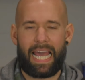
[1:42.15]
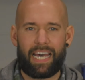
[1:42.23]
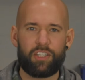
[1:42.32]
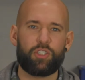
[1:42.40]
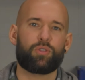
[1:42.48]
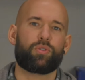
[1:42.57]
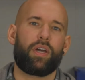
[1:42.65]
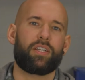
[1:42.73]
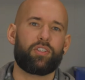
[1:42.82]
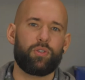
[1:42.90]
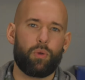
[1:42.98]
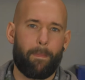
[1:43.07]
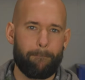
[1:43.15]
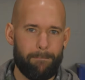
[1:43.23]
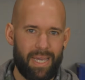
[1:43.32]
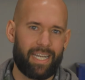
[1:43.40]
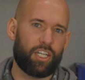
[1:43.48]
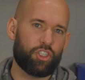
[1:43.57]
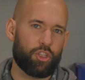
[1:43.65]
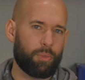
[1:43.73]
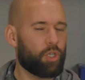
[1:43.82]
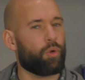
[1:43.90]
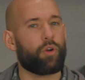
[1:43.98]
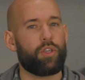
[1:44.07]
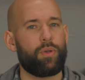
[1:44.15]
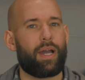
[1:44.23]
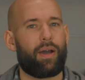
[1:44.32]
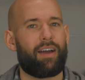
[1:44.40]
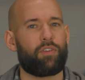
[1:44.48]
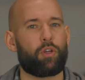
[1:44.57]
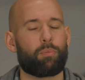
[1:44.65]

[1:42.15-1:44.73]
as you're trying to manage the manure you now have on your